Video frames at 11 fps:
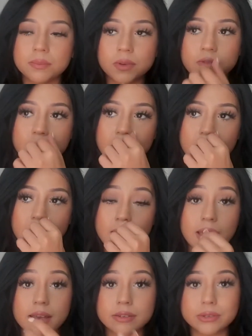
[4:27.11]
before I
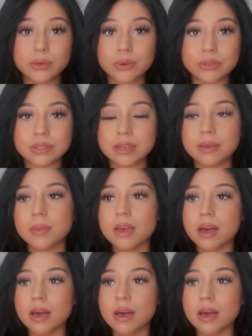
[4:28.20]
actually go to sleep.